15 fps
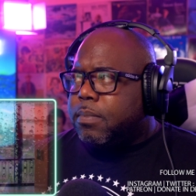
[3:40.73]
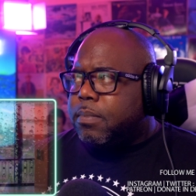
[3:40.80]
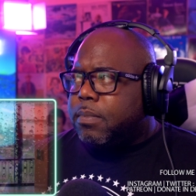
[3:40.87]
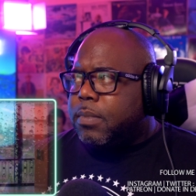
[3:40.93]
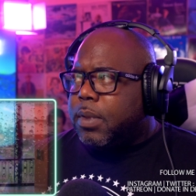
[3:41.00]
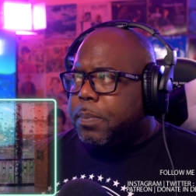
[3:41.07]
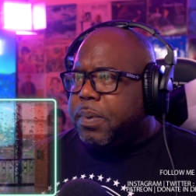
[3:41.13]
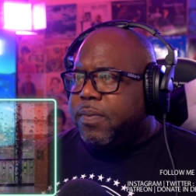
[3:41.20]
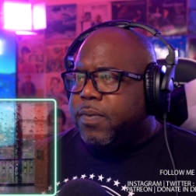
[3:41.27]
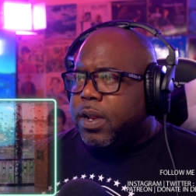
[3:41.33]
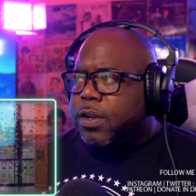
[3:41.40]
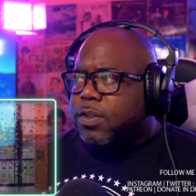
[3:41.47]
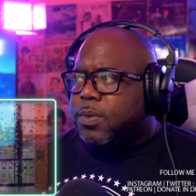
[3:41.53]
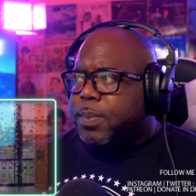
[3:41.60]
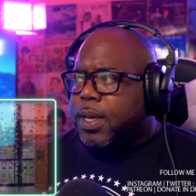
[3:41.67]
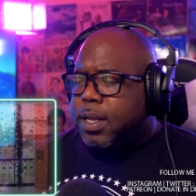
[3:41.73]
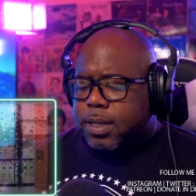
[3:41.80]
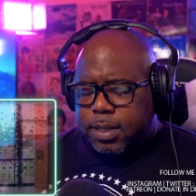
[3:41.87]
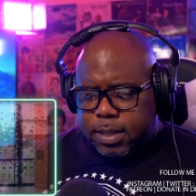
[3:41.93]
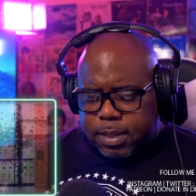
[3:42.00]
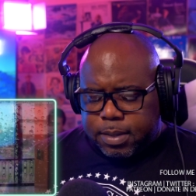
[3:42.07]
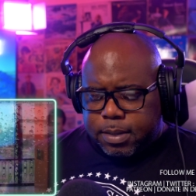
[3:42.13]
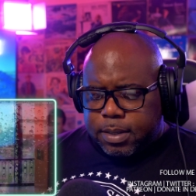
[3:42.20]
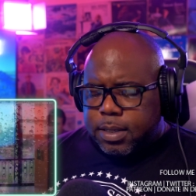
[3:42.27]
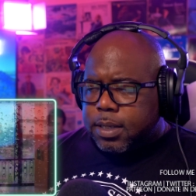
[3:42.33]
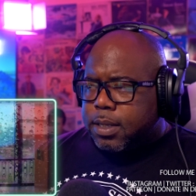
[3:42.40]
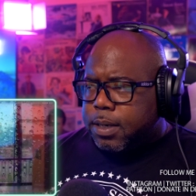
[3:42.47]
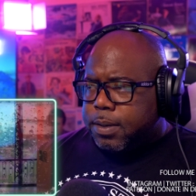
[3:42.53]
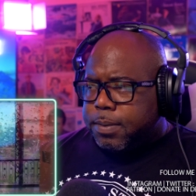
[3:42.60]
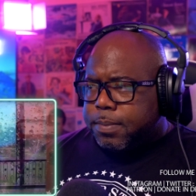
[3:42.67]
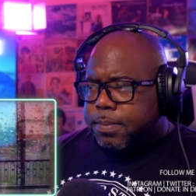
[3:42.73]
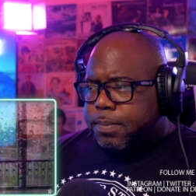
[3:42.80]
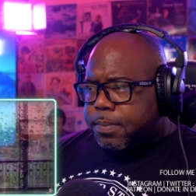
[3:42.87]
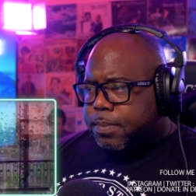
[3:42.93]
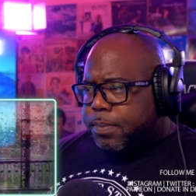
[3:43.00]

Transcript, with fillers: it befuddles me honestly let's continue broke my